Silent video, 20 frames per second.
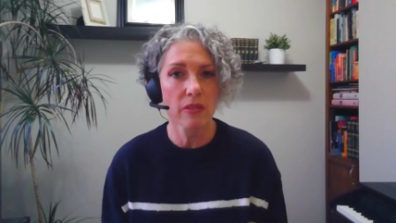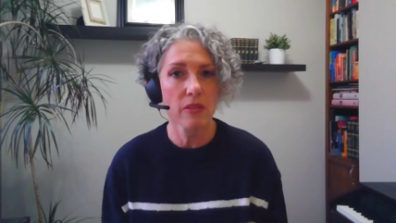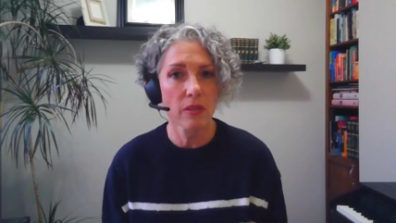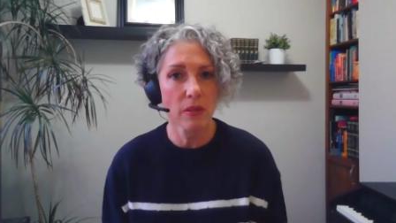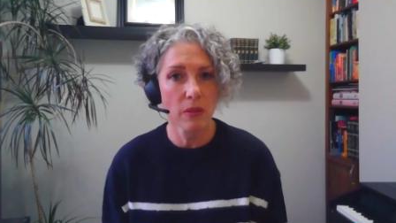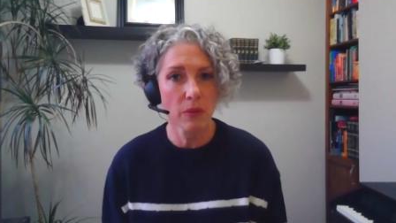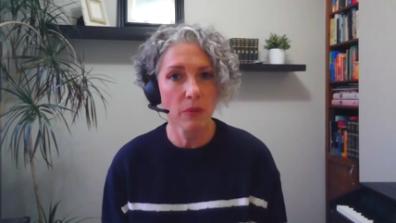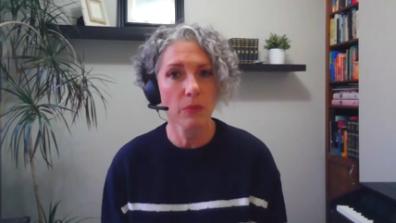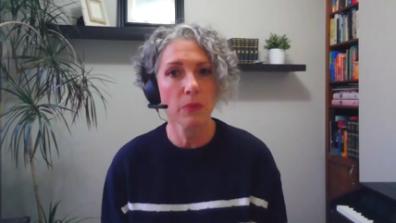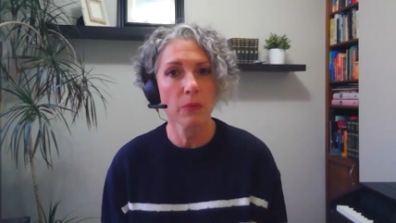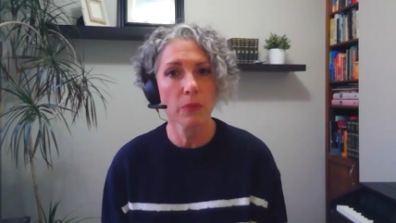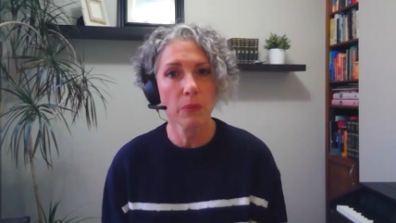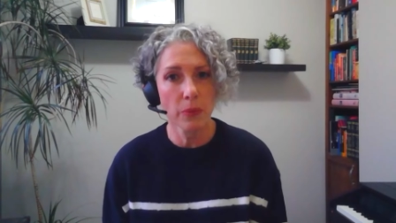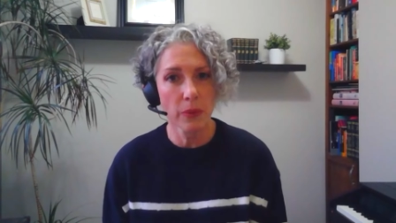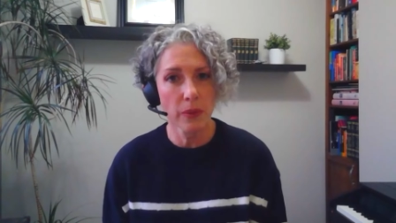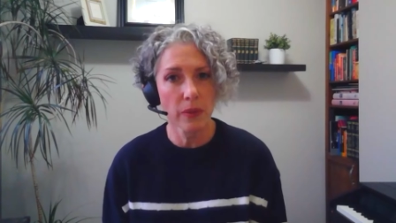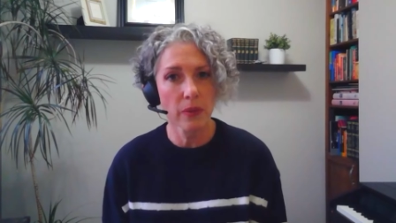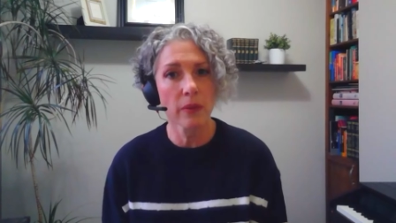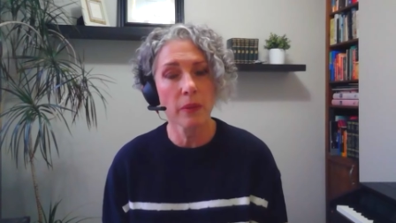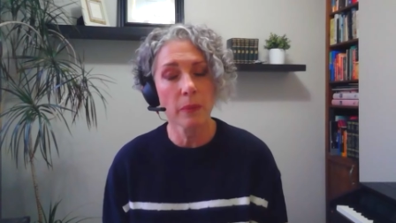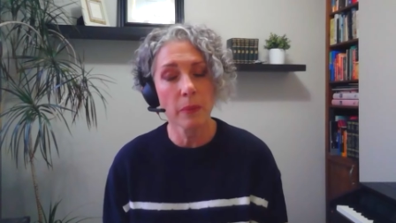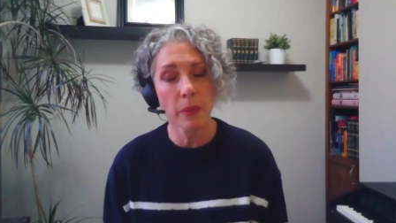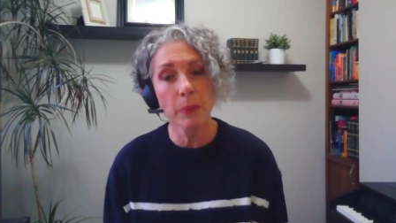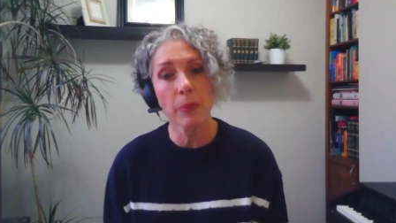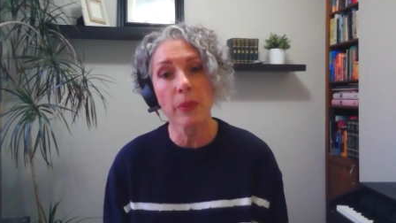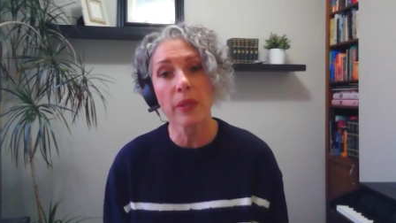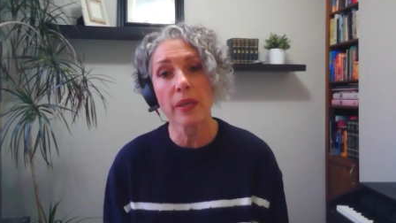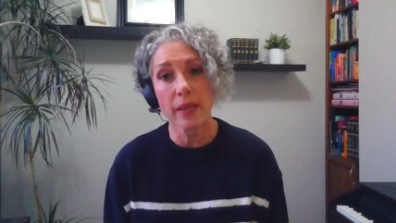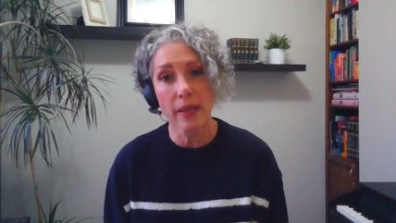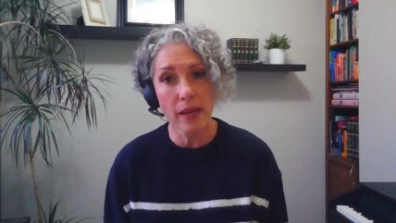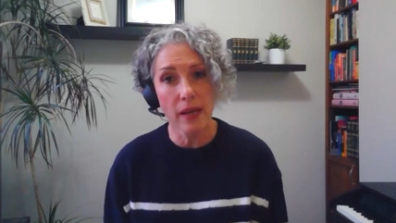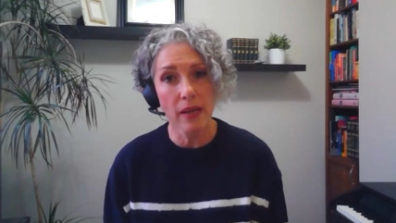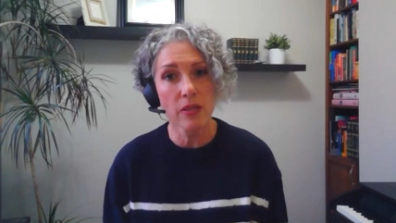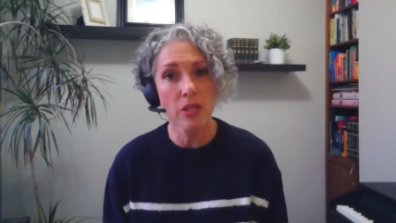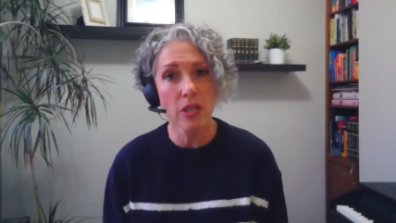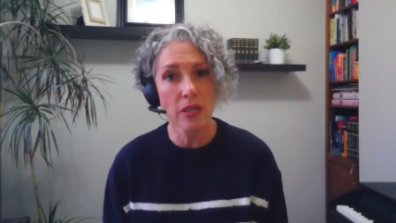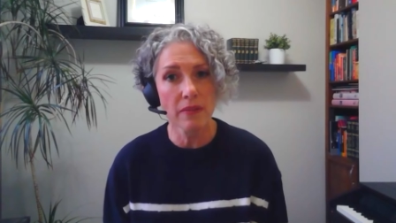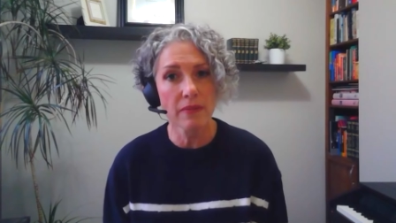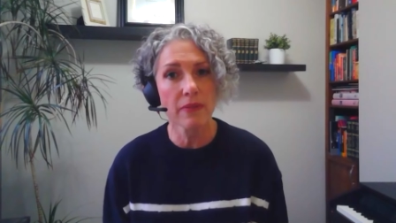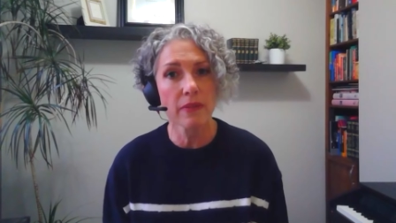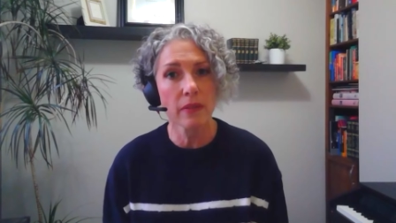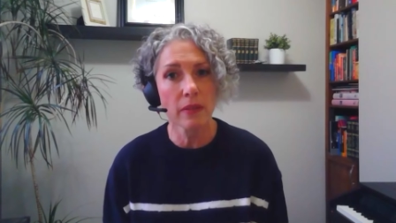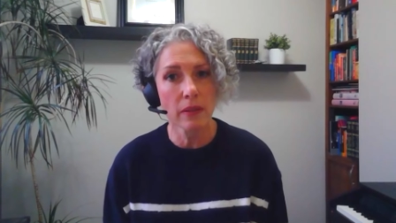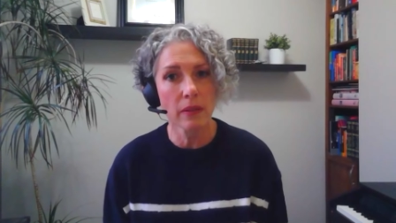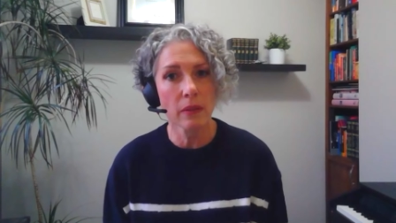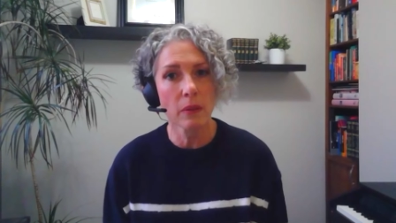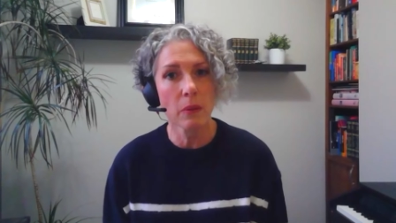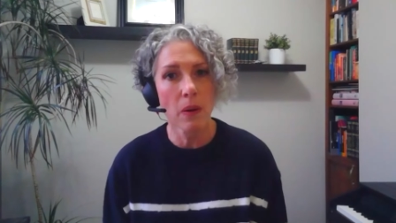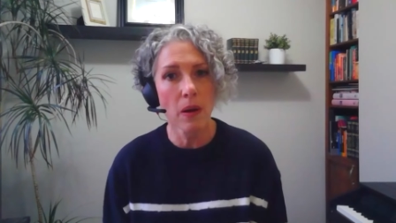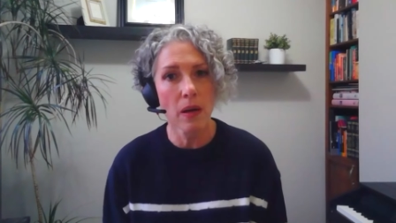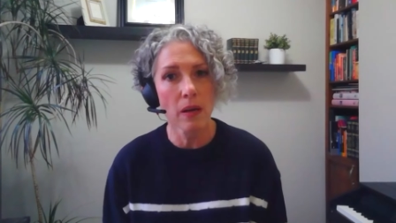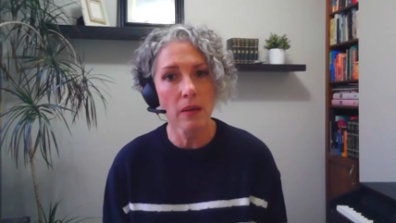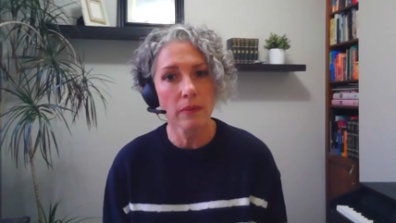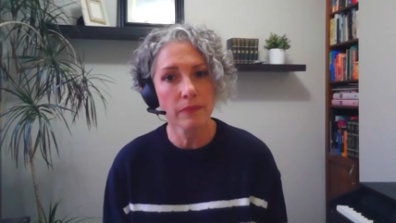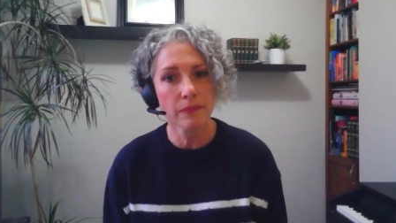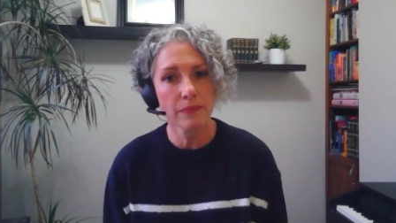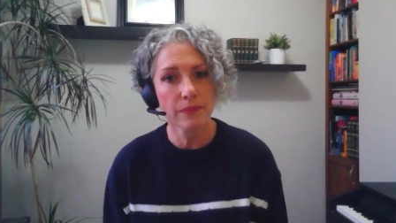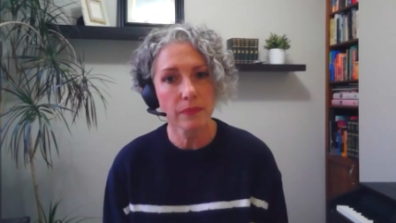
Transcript: So we're going to be playing catch up for a little while.